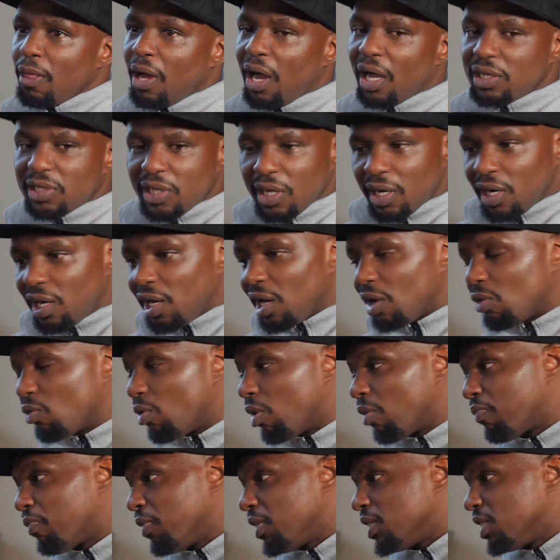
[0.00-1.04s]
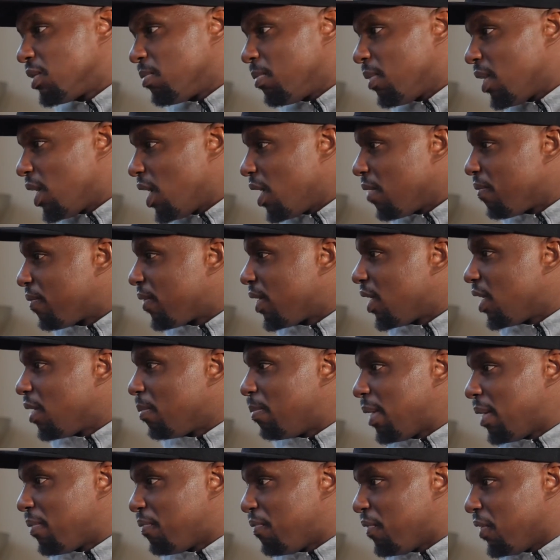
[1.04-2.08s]
I've done a lot of wrong things in my life and a lot of
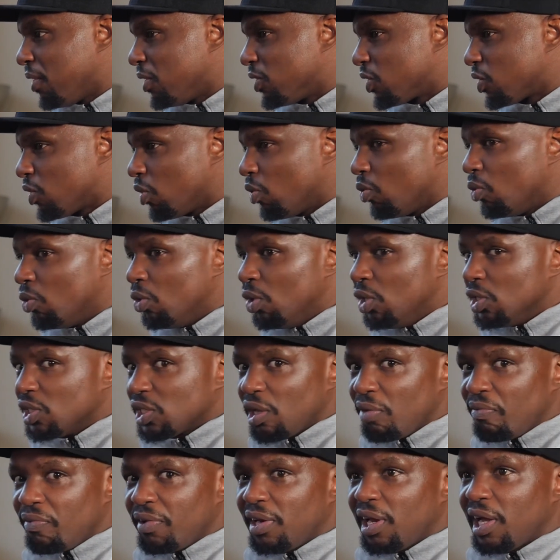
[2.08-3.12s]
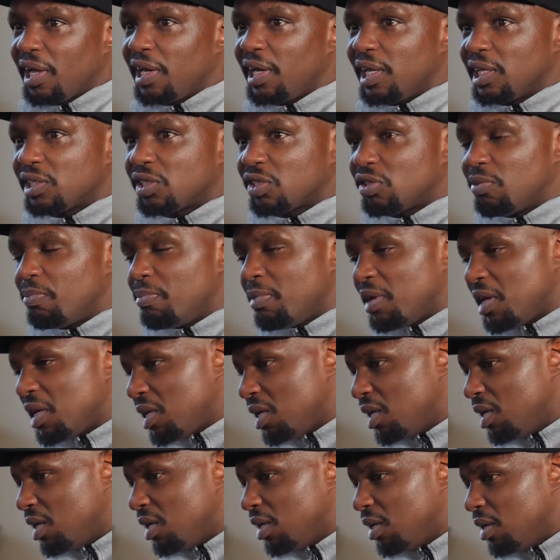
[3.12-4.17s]
bad things. So something like this to
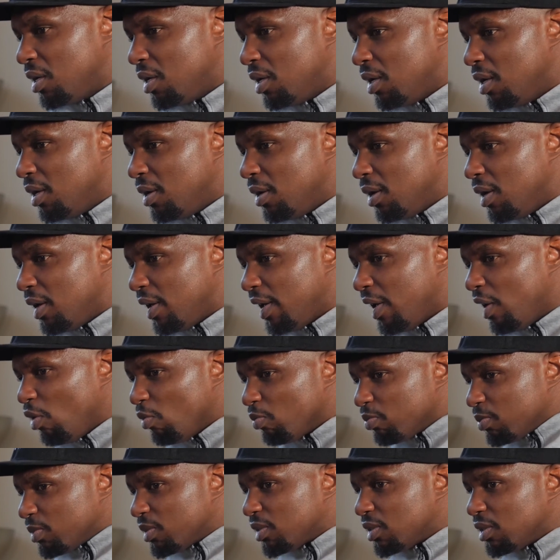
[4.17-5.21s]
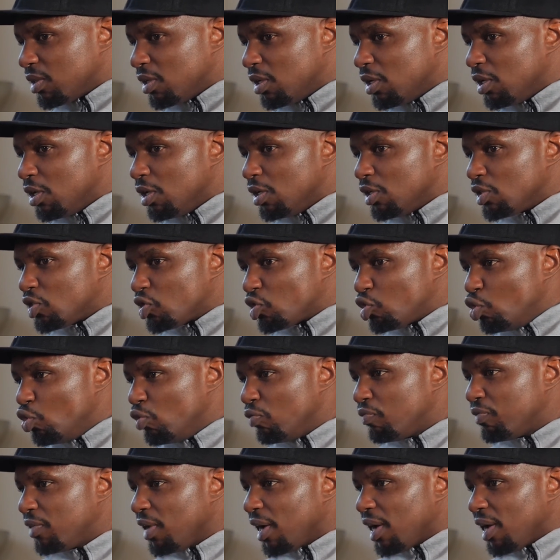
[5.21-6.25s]
me helps
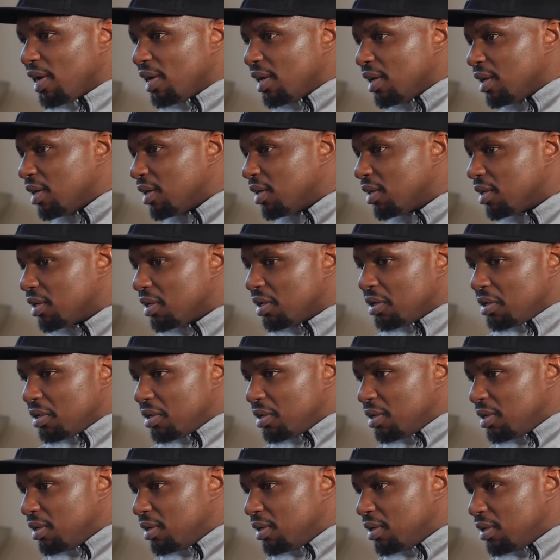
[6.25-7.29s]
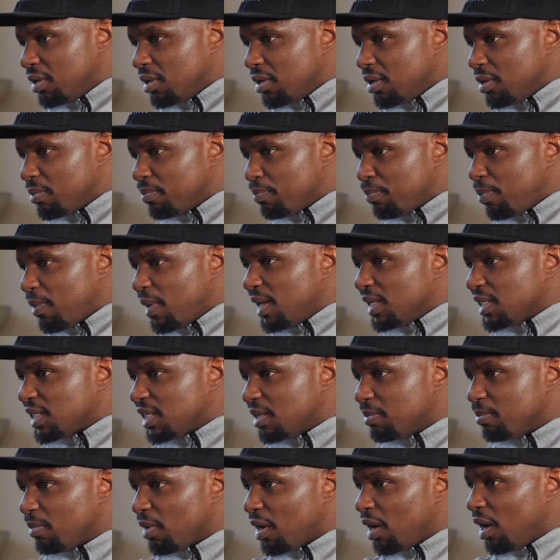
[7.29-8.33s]
soothe that place
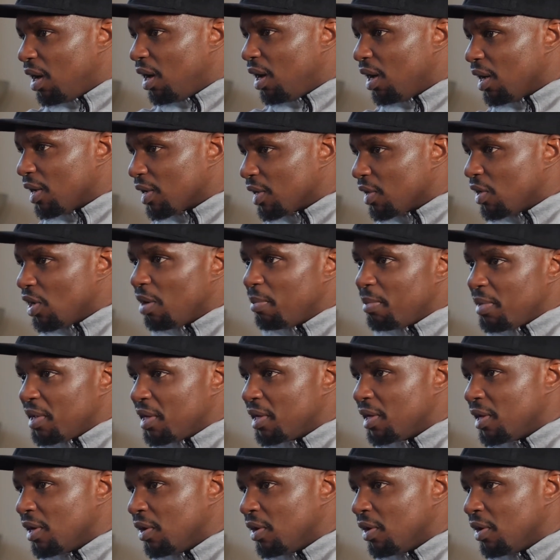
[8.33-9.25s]
in my heart. You know what I mean?